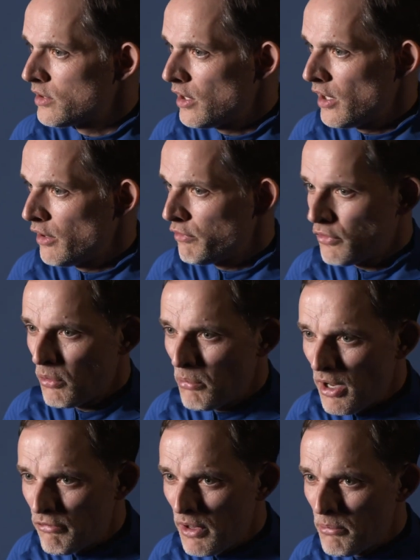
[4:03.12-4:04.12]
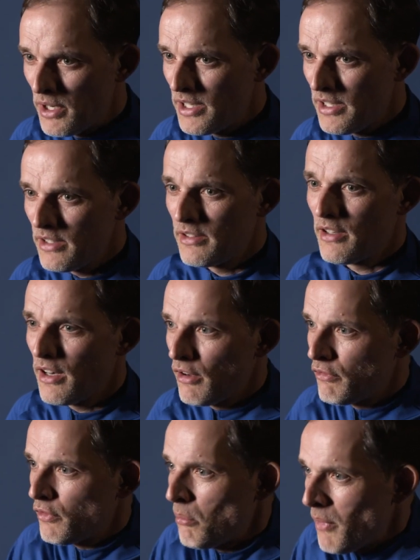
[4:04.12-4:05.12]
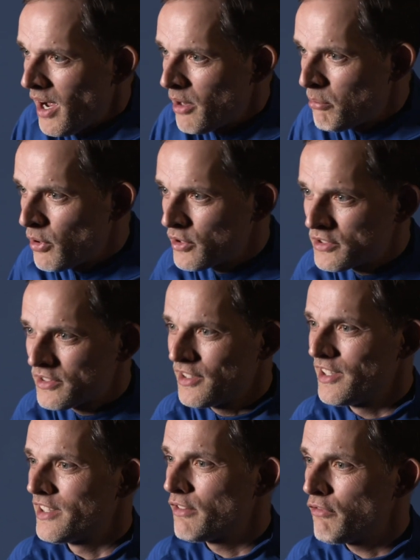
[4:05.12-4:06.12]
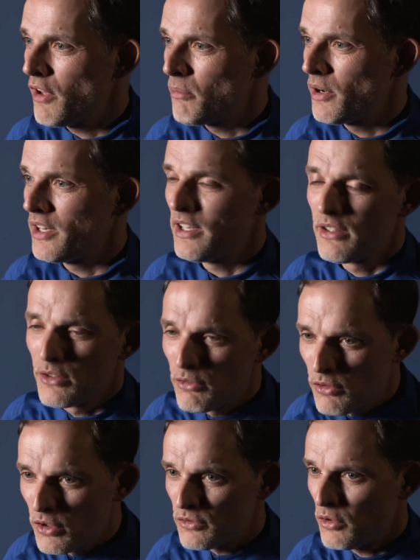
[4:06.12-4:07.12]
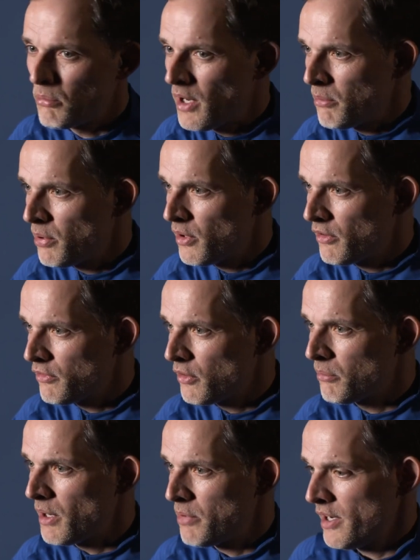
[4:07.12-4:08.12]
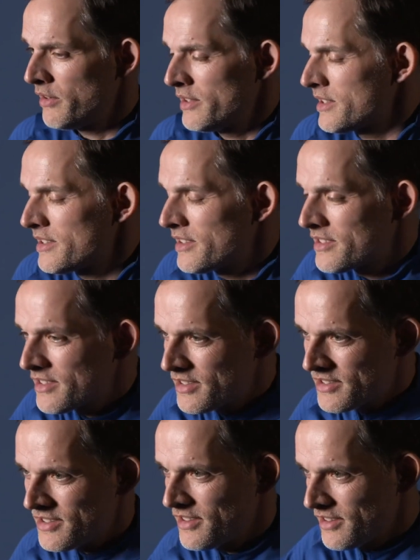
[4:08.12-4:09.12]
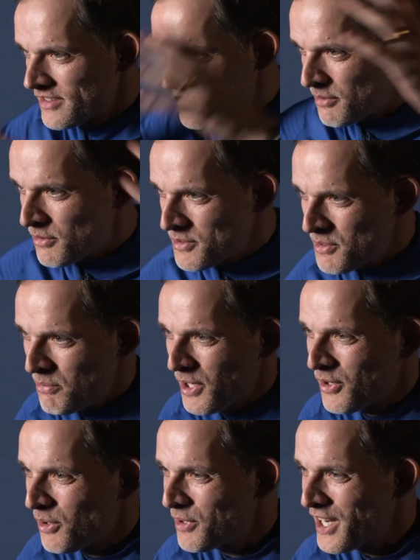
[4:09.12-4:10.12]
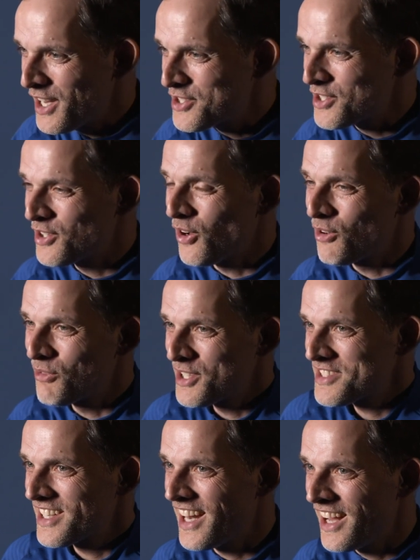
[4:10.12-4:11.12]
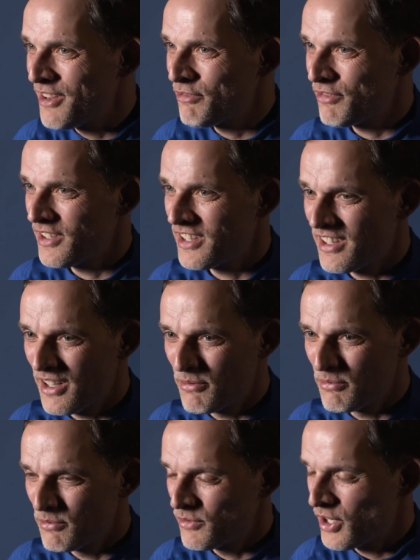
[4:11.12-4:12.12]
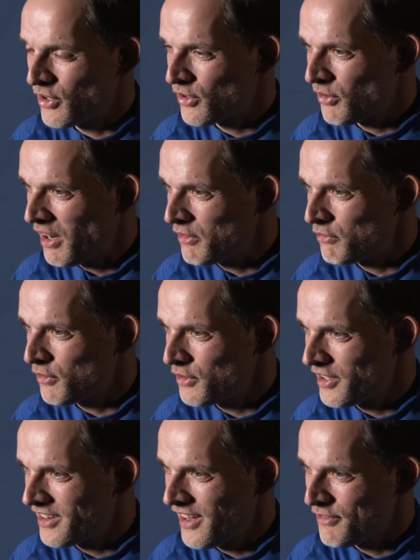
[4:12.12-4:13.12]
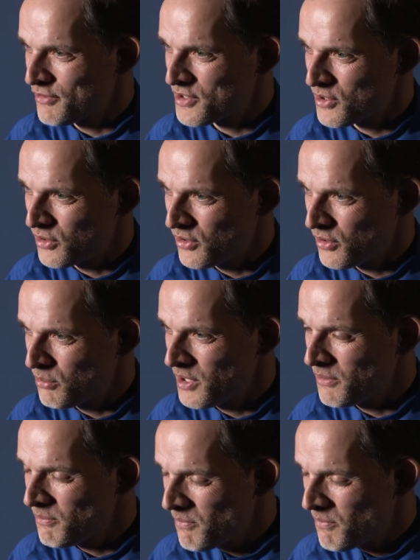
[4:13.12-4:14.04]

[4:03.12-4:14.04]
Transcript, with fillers: the love from my family, the love from my personal little family, and of course from my from my parents is is a, is a, is a big combination always in life, and I'm very grateful that life is good to me.